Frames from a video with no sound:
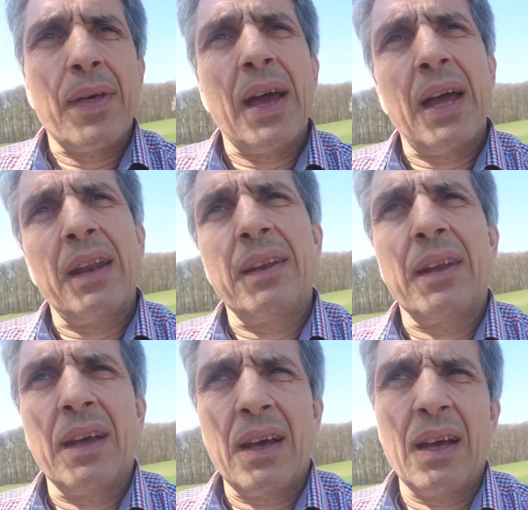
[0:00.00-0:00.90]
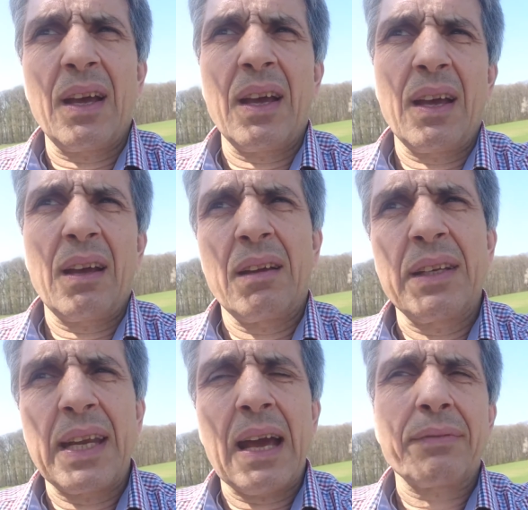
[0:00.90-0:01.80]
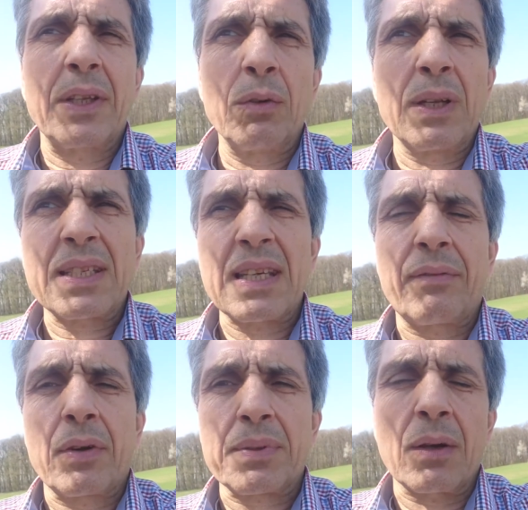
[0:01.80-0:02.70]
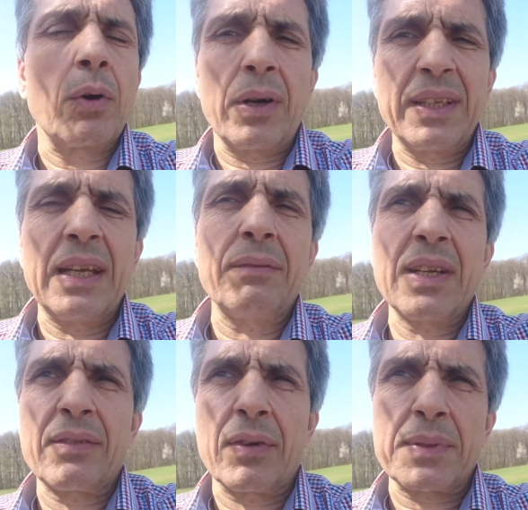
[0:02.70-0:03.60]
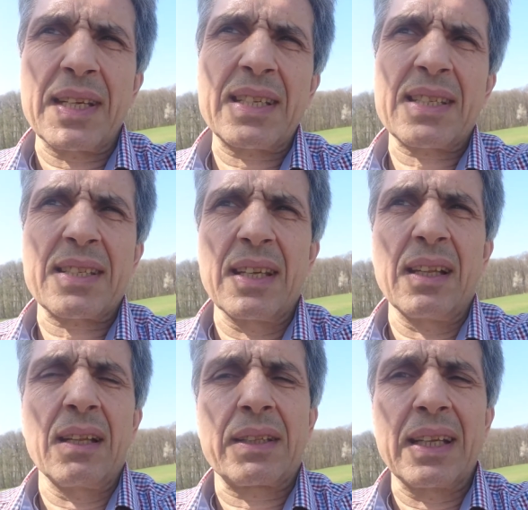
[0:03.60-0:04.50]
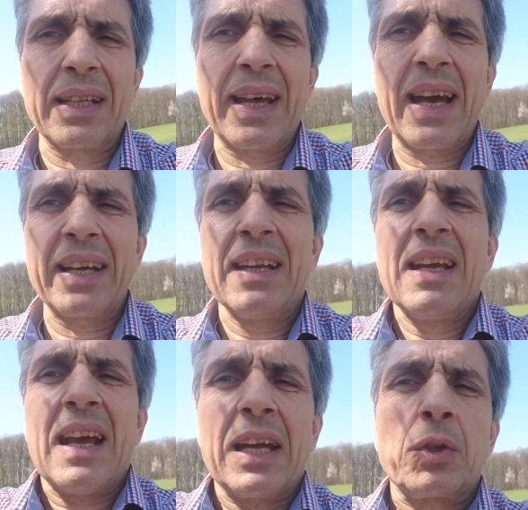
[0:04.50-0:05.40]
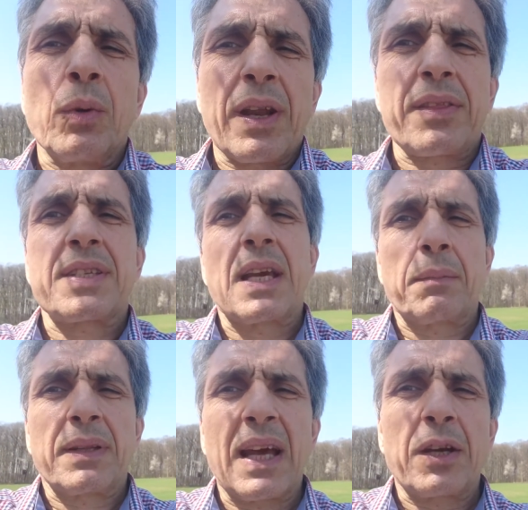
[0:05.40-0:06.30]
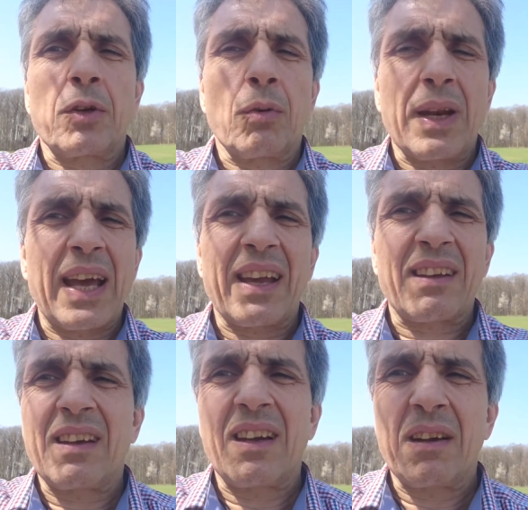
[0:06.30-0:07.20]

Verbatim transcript: Then uh, in the afternoon, let's say from, or in the evening from six till till nine, I do another segment. I don't know, like.